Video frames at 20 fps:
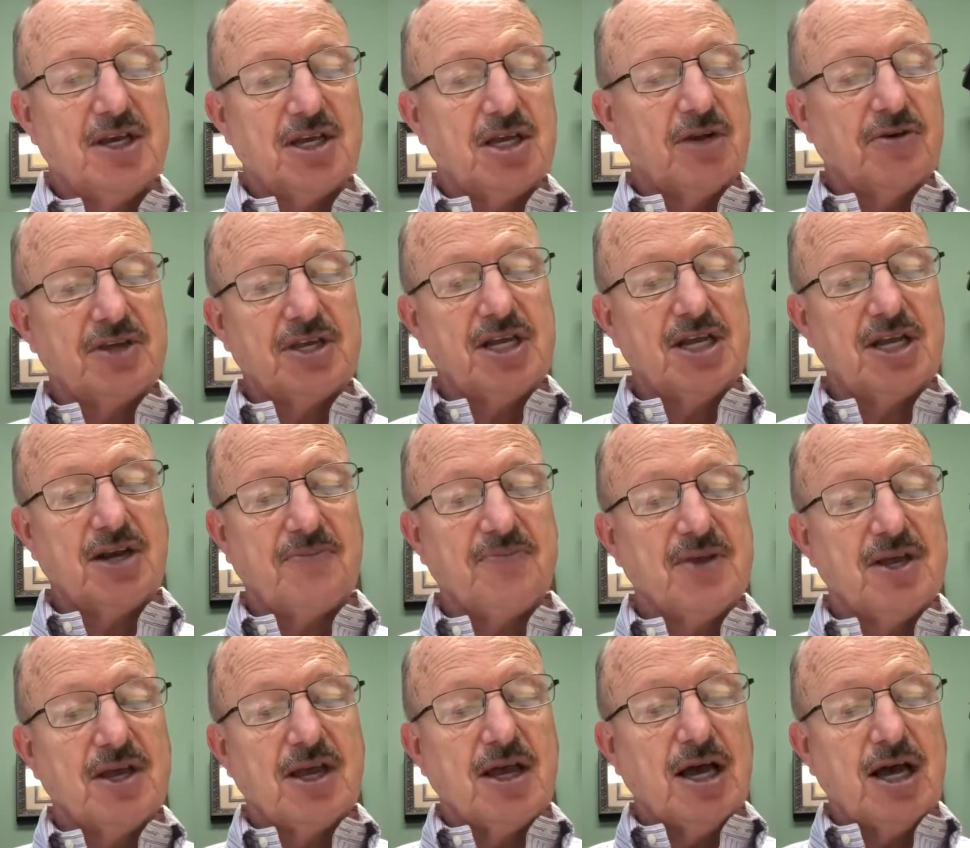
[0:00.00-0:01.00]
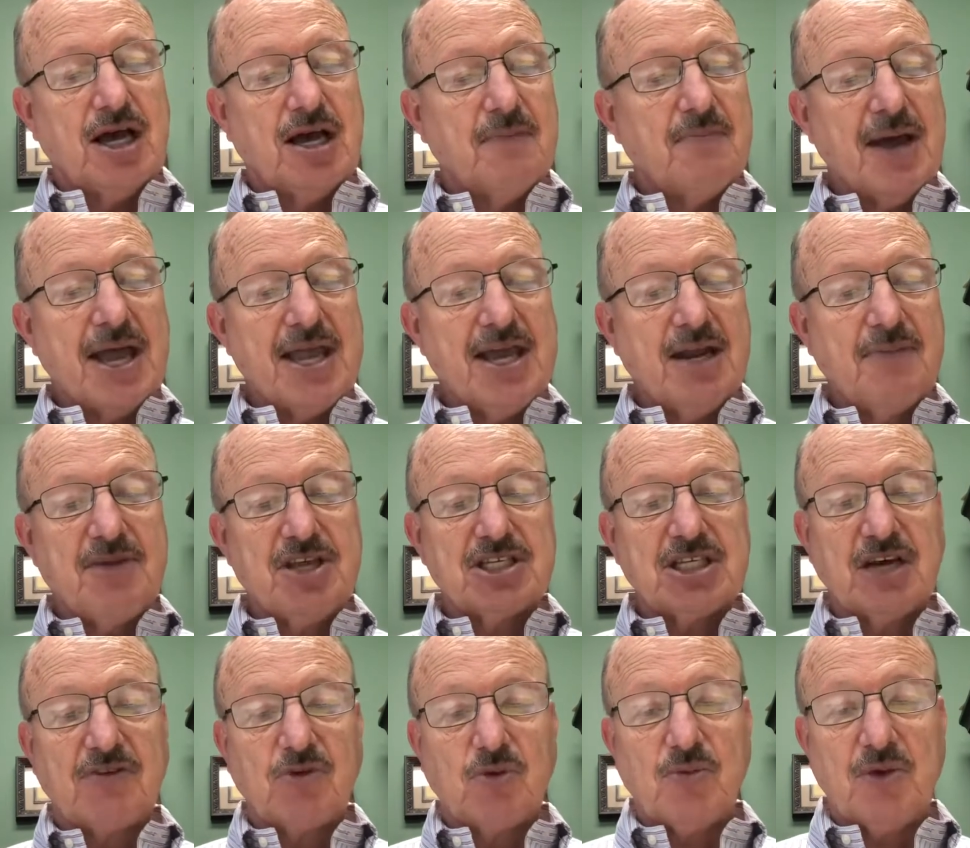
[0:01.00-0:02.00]
You know, again here, uh, my enemy is
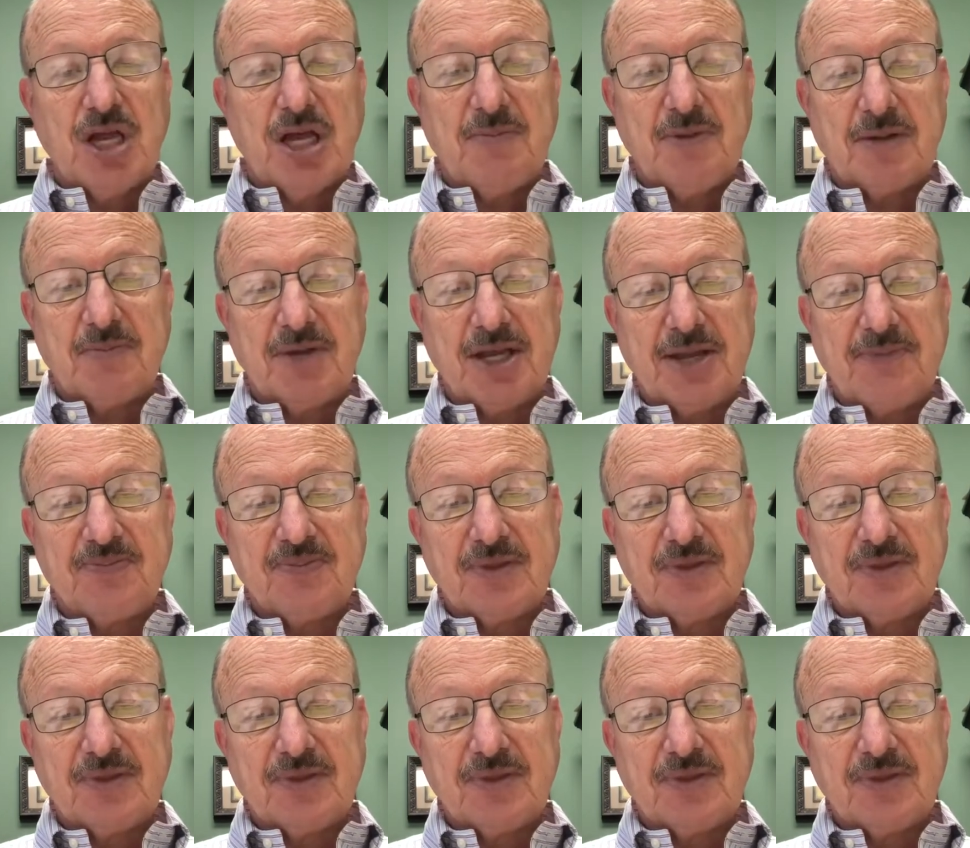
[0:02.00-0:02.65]
overwhelming me.